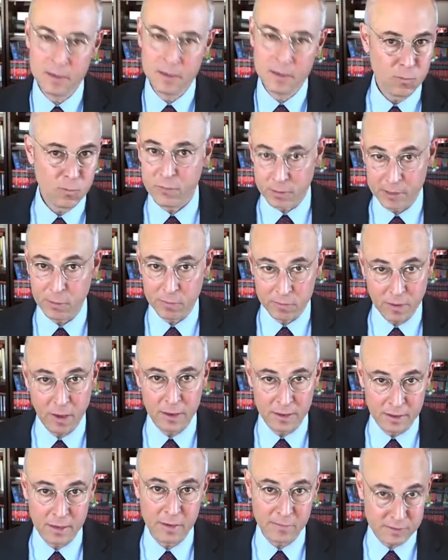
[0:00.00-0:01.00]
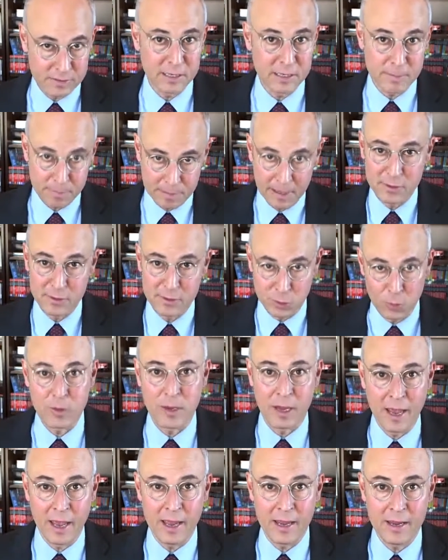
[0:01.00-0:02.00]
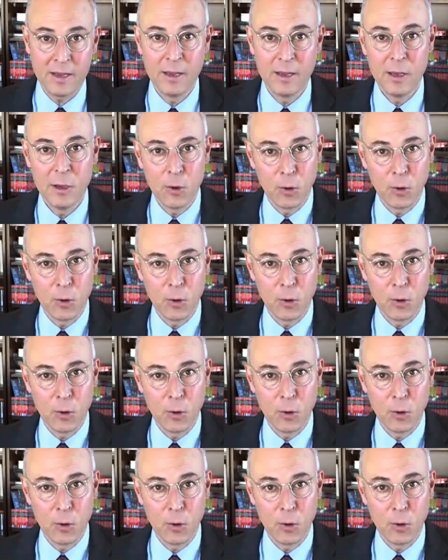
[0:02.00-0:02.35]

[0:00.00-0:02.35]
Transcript: we feel like we've gotten enough sleep, that's okay?